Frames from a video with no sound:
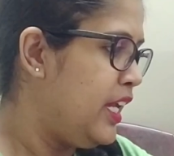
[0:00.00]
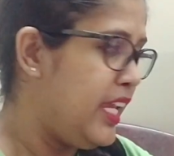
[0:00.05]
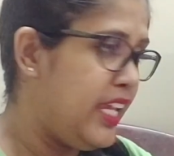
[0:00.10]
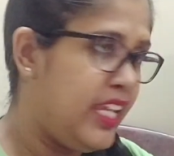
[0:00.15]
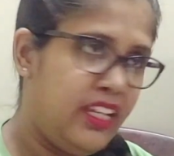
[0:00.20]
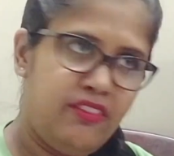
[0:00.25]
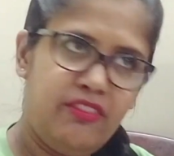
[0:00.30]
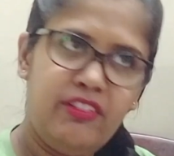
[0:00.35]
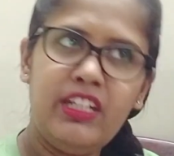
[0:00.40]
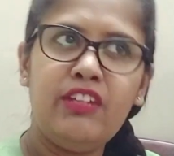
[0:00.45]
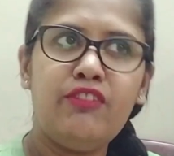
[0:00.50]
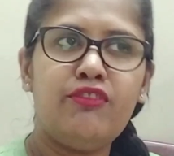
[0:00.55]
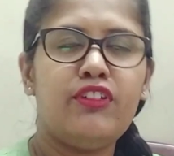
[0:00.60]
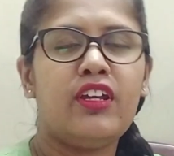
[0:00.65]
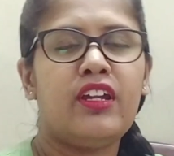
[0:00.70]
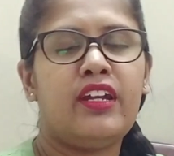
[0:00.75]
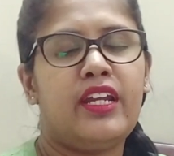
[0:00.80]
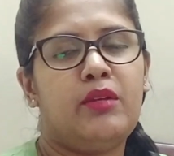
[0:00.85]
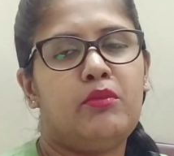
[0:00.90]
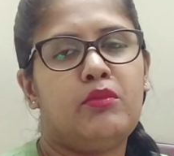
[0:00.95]
Even if
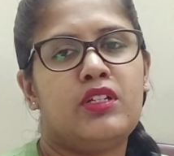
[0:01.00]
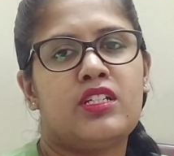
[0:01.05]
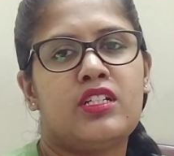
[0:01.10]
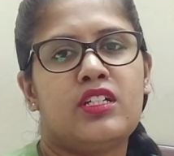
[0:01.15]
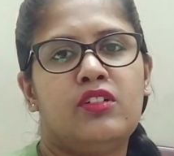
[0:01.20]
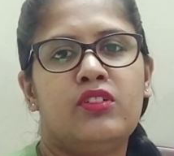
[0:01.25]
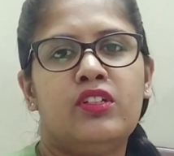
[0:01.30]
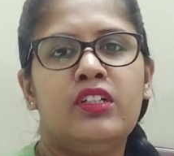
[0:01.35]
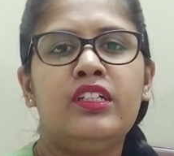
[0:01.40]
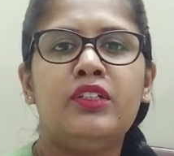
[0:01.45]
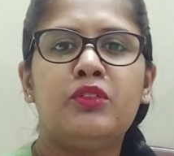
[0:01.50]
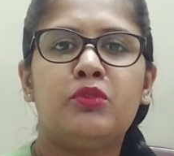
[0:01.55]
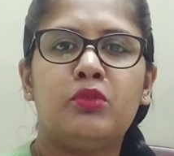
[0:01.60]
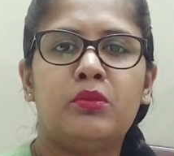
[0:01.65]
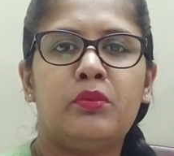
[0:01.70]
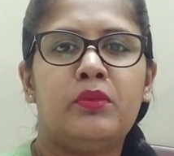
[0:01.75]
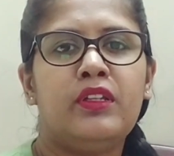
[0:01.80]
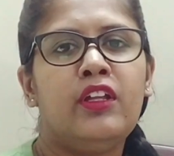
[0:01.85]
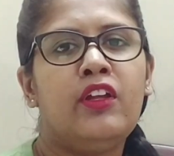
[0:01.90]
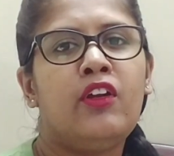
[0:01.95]
your neighbor shouted, it
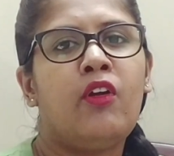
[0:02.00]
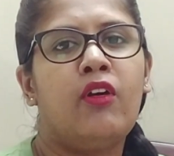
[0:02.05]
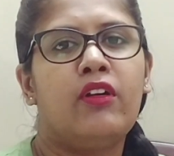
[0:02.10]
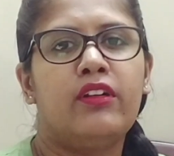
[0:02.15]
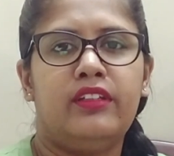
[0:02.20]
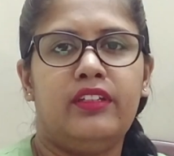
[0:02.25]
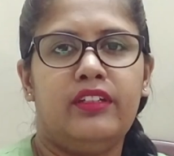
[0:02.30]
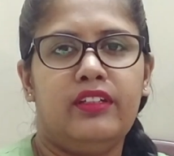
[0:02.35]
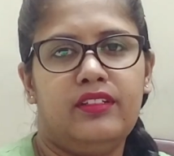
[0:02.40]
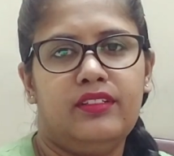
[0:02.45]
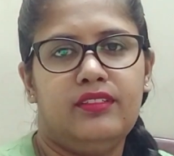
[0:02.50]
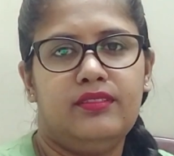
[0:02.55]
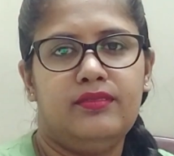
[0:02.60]
would be the wrong thing.